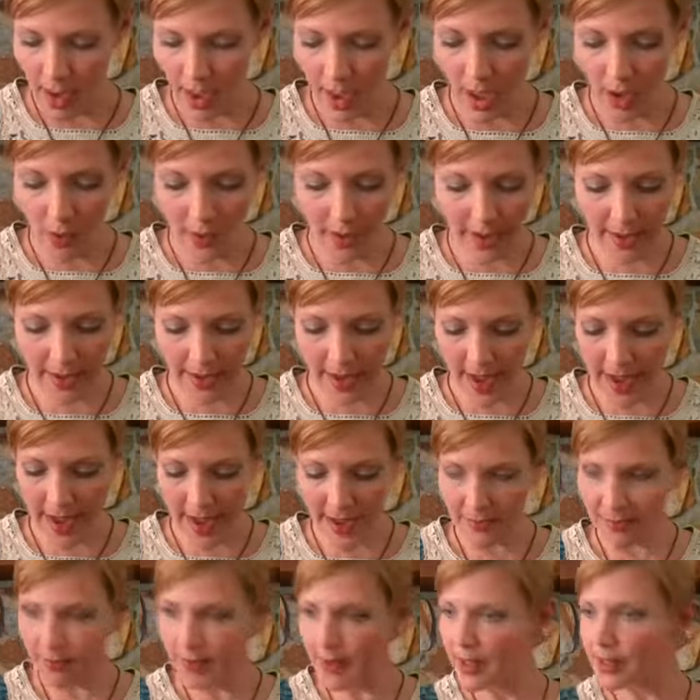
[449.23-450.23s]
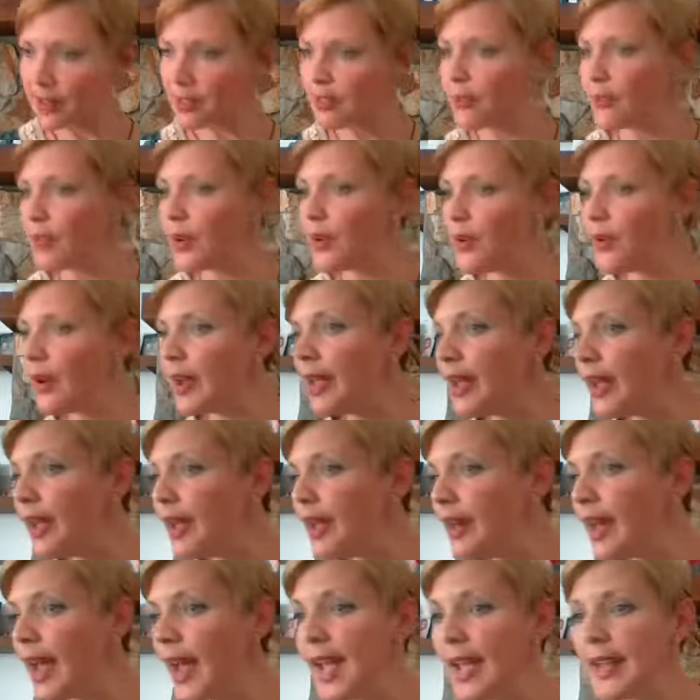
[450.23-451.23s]
Oh, and I even threw
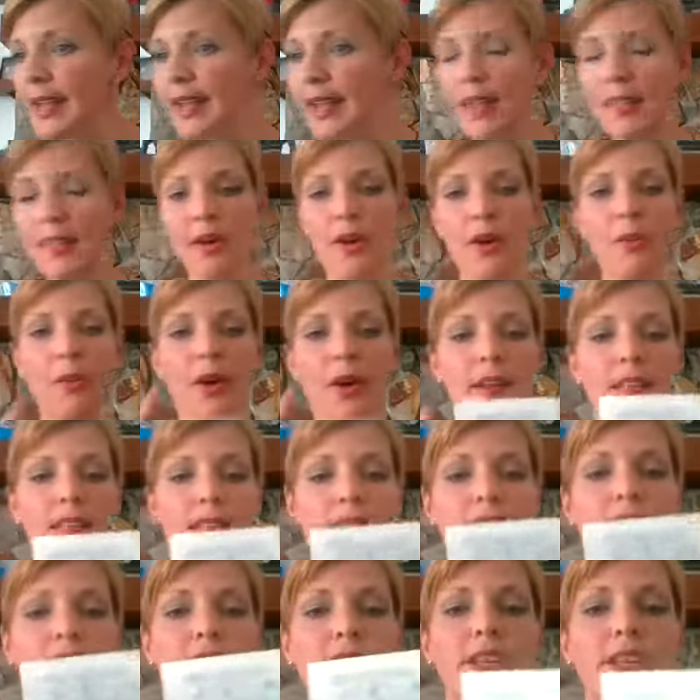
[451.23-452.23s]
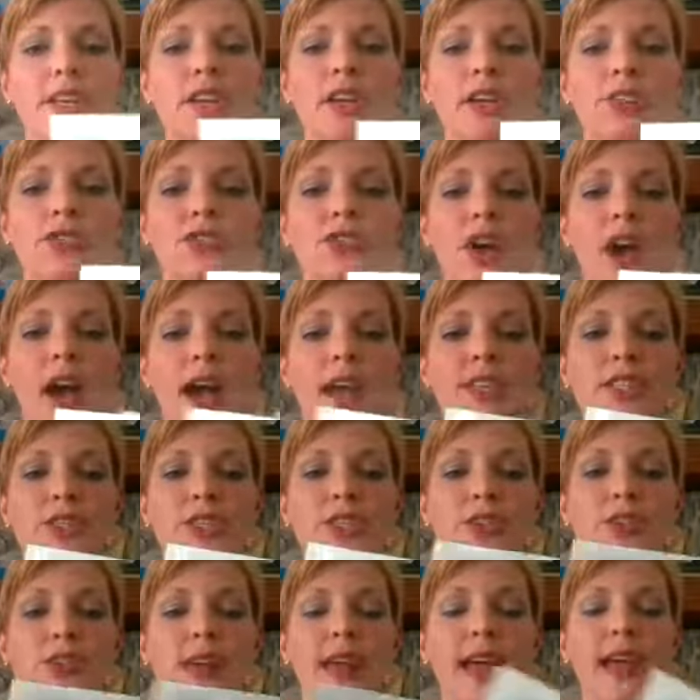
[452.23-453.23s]
in another one of these so you can try
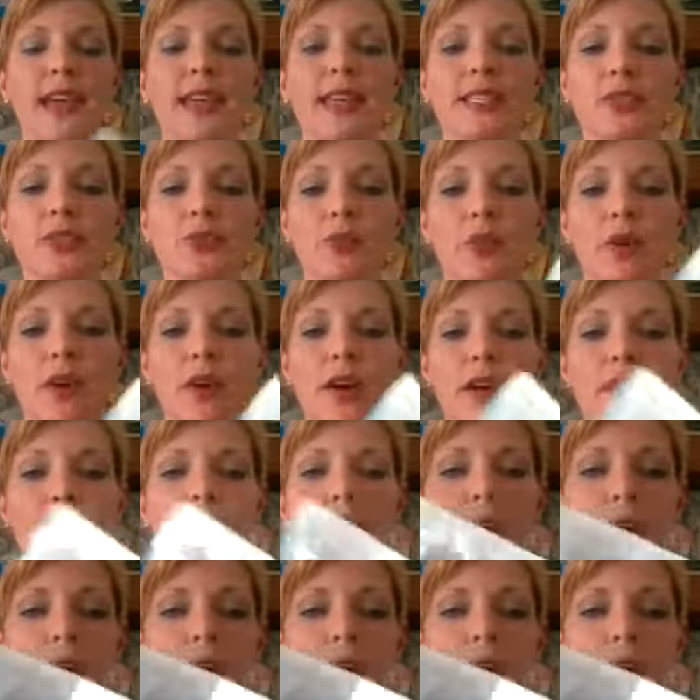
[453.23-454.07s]
two days worth